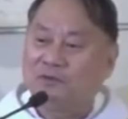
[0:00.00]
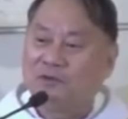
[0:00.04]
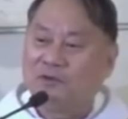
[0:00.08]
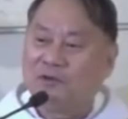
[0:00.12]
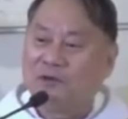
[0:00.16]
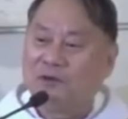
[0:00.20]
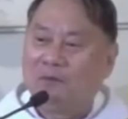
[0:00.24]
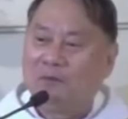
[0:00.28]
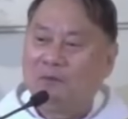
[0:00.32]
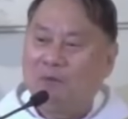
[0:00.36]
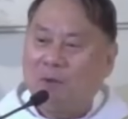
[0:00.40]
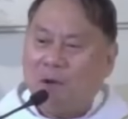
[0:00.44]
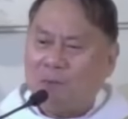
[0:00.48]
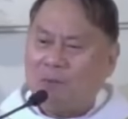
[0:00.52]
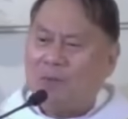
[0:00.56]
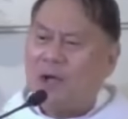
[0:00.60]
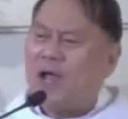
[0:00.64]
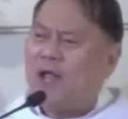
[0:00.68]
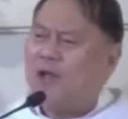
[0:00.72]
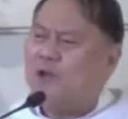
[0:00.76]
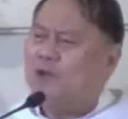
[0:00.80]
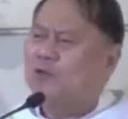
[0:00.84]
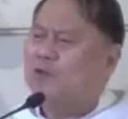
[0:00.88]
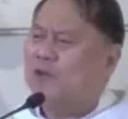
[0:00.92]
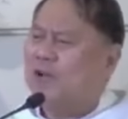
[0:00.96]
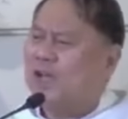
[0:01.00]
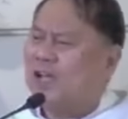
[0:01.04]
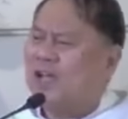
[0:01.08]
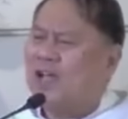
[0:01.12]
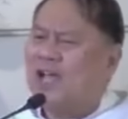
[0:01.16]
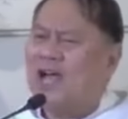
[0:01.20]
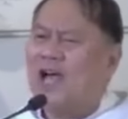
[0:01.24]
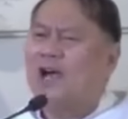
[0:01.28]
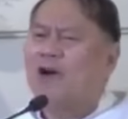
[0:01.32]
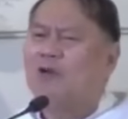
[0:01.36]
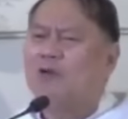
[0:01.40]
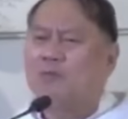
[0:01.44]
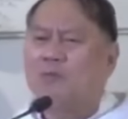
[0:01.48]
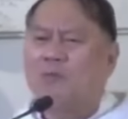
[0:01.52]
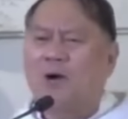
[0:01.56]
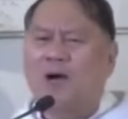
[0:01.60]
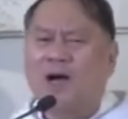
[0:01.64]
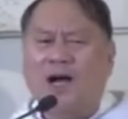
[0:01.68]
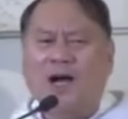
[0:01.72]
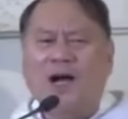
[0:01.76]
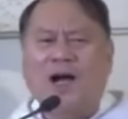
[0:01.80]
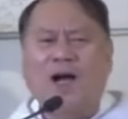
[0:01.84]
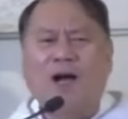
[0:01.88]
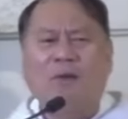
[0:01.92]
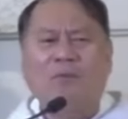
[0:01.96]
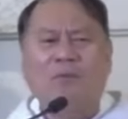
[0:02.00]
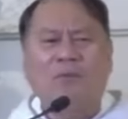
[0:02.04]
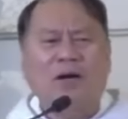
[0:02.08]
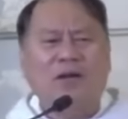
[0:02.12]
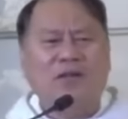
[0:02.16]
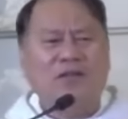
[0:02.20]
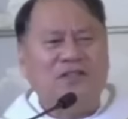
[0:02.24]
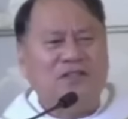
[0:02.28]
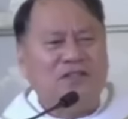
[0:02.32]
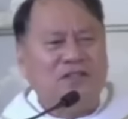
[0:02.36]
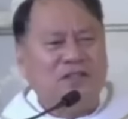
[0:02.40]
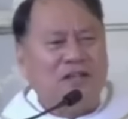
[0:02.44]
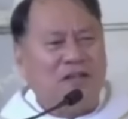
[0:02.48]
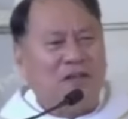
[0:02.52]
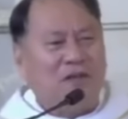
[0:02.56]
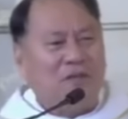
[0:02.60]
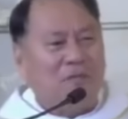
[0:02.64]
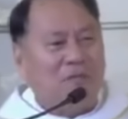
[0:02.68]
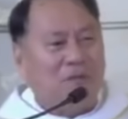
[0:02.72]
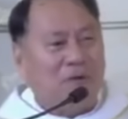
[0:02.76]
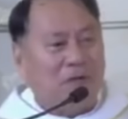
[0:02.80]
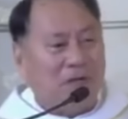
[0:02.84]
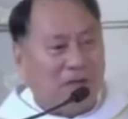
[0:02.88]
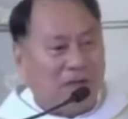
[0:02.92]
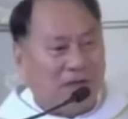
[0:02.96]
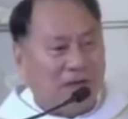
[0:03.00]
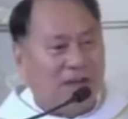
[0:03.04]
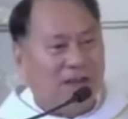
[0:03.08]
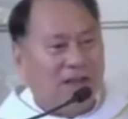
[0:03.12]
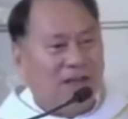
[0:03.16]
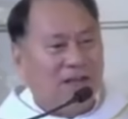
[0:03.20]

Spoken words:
Paano kaya ako makakapagsilbi